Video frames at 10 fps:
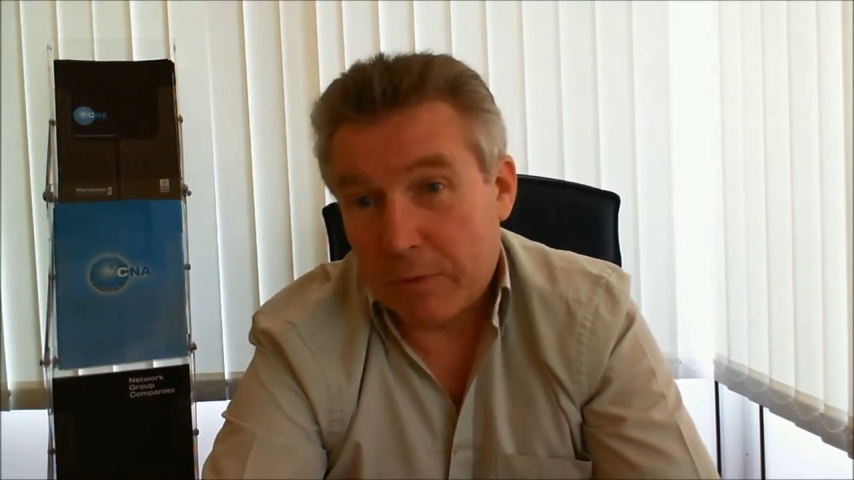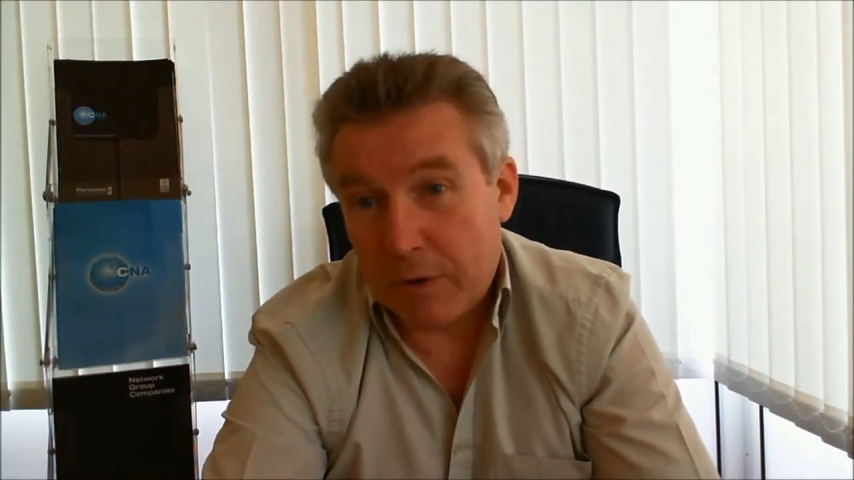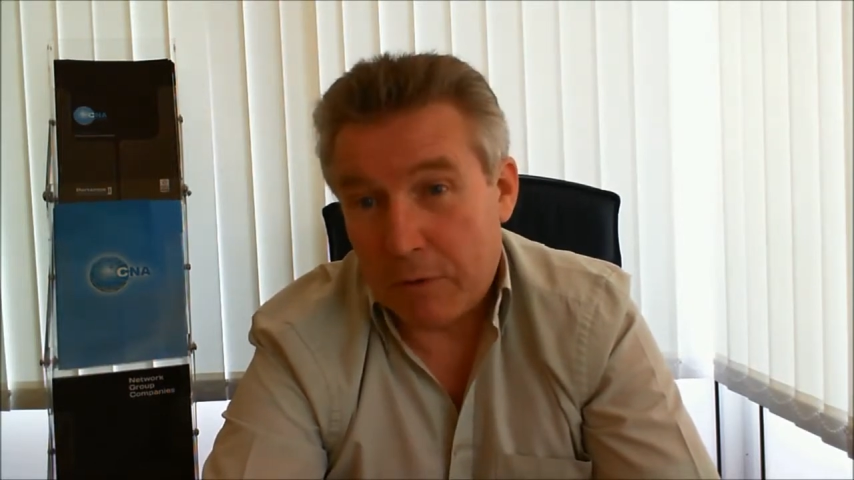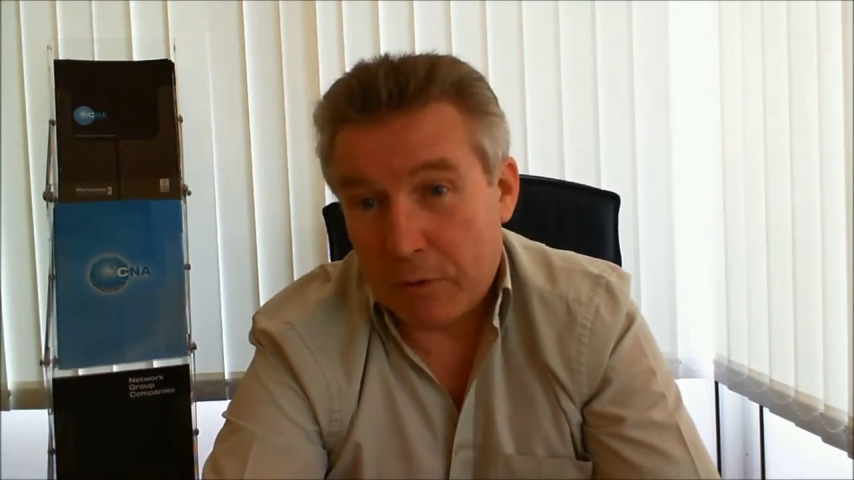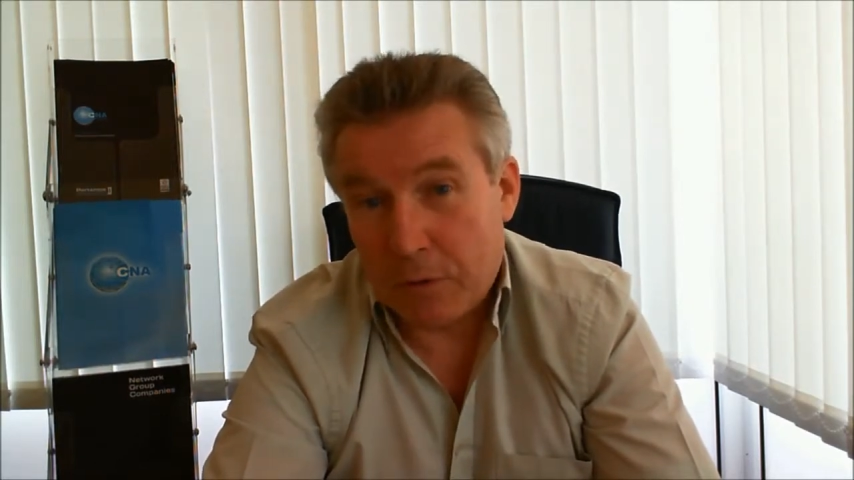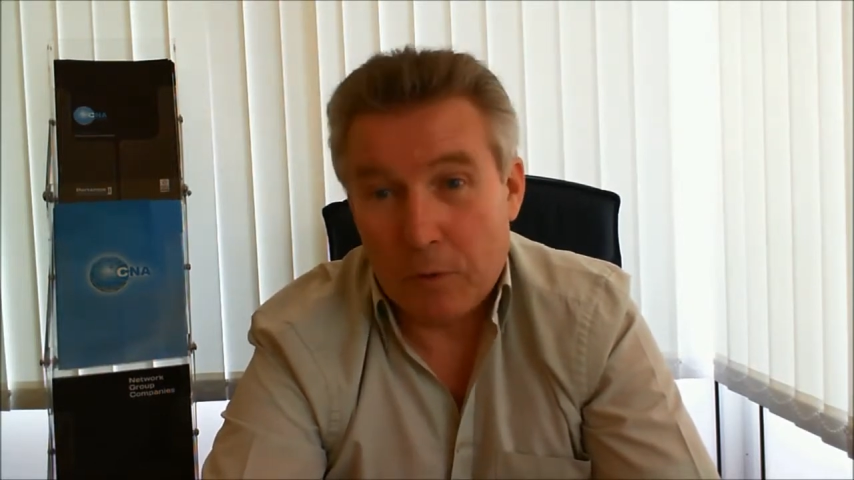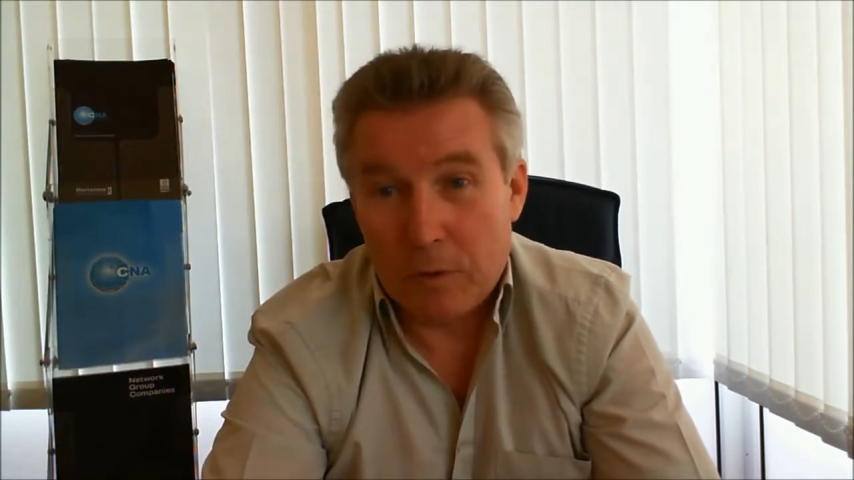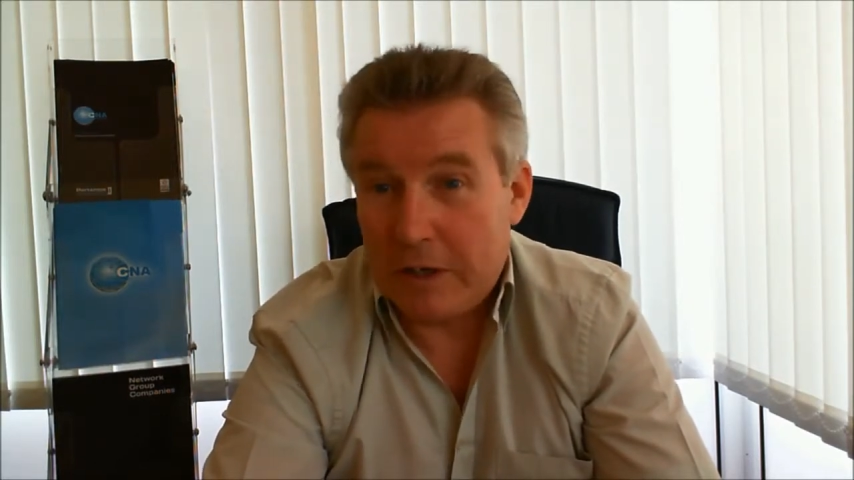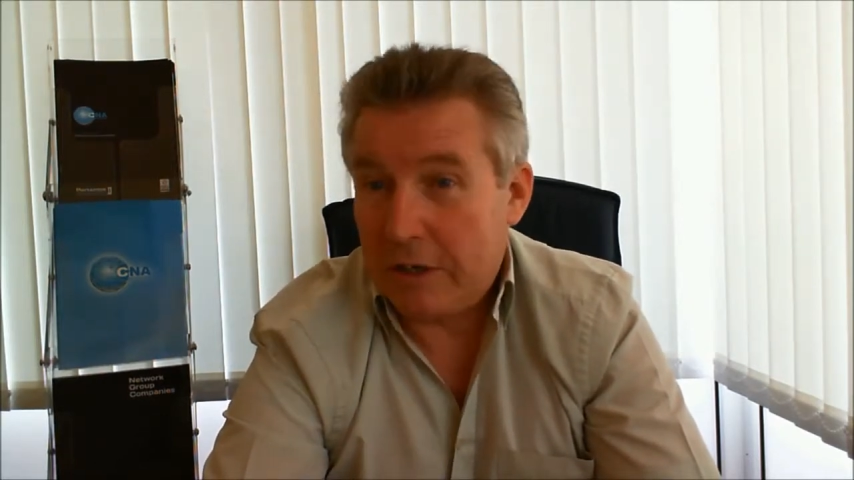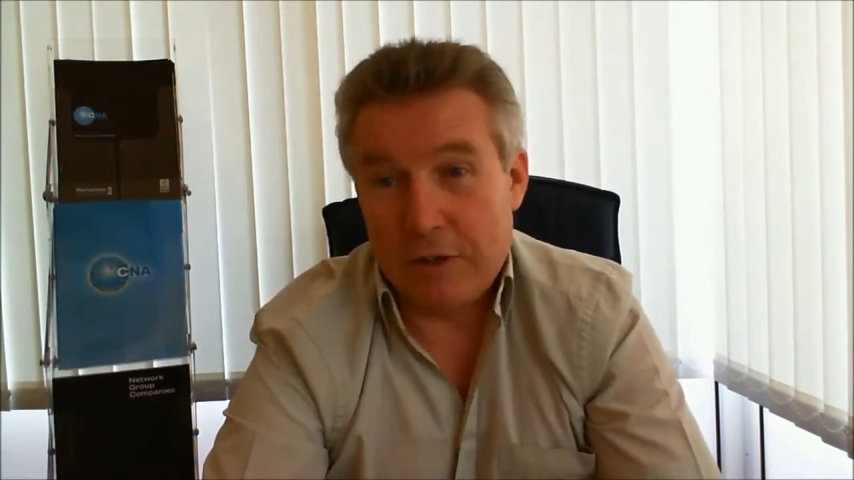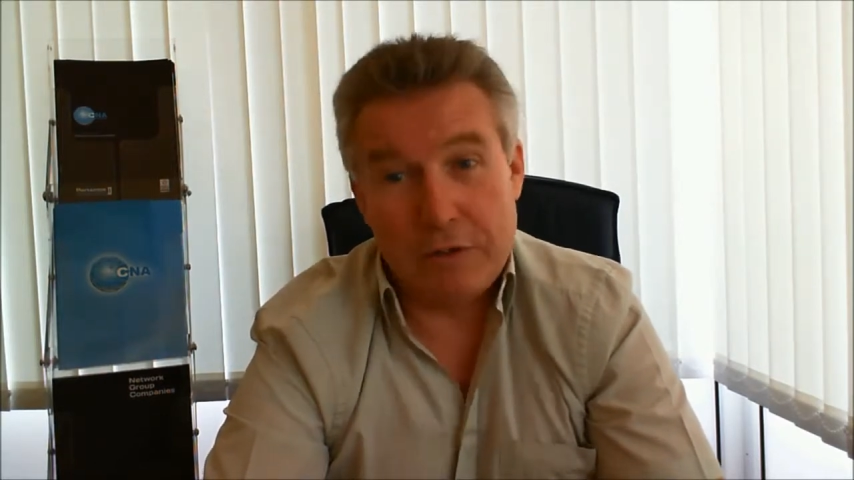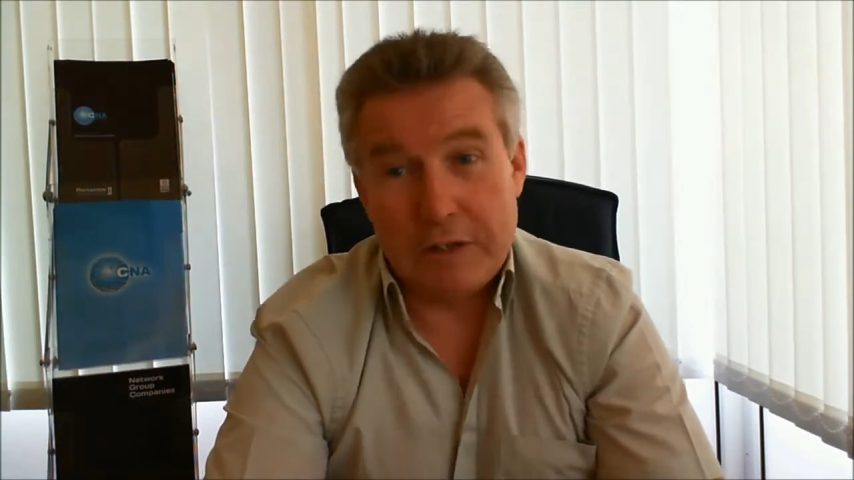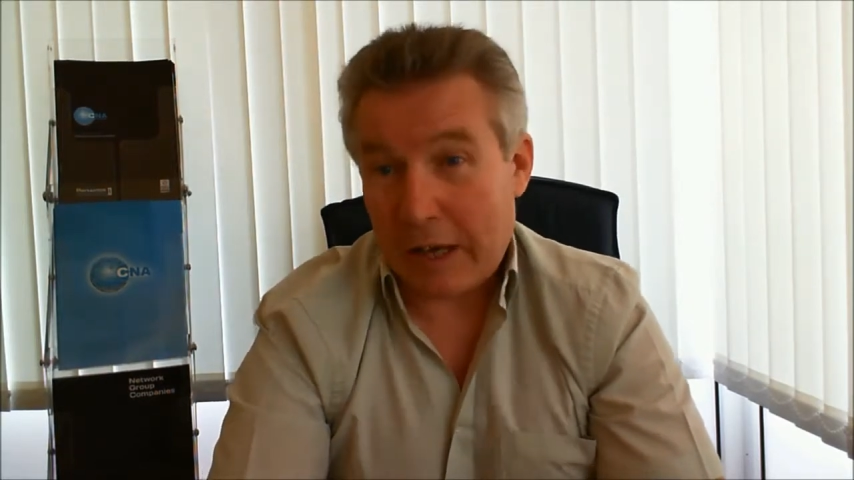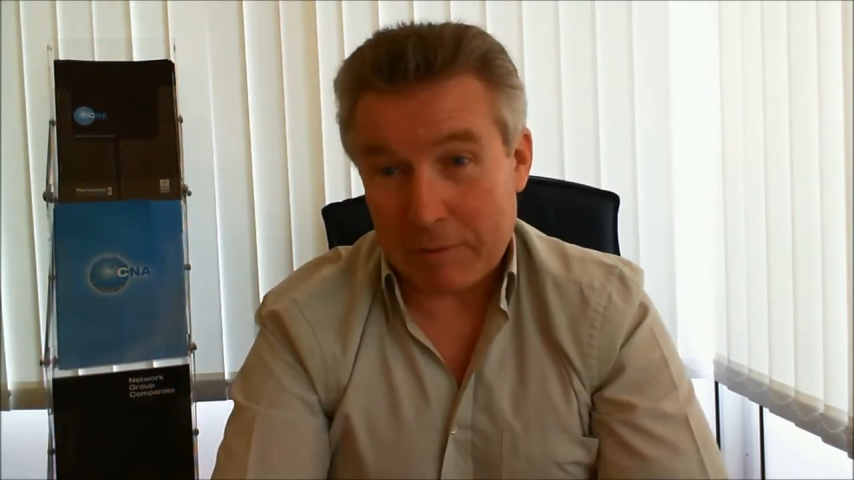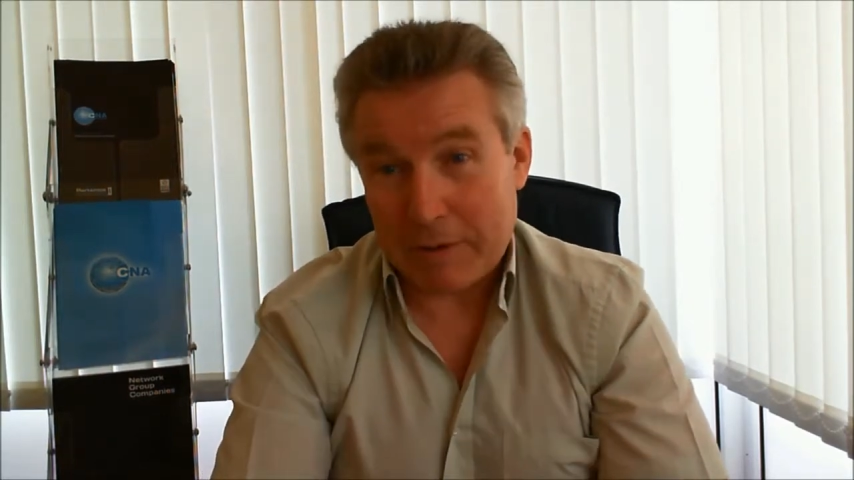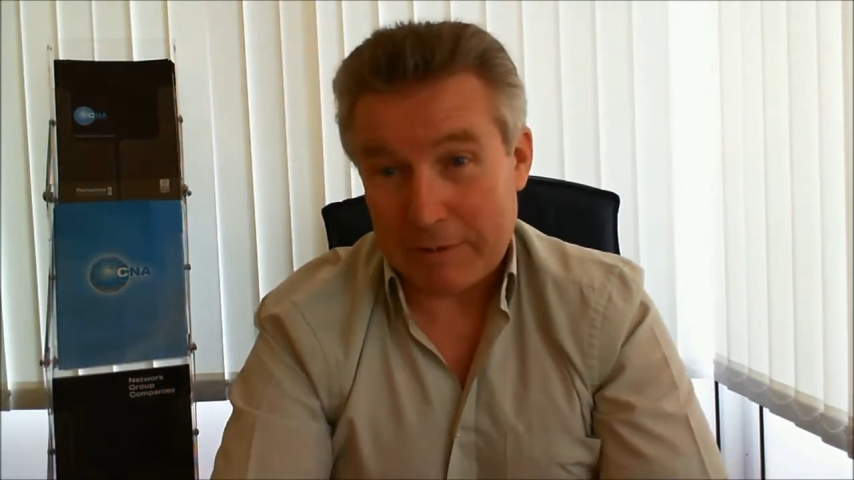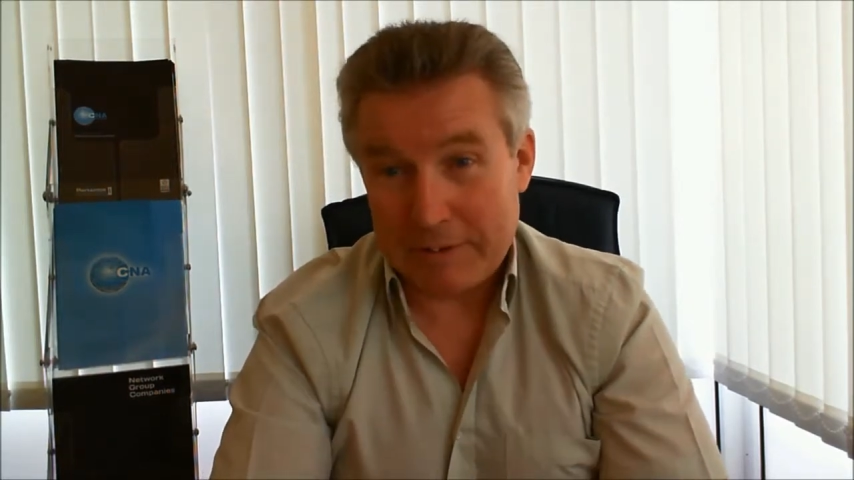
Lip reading: the phone and calling, nothing's happening.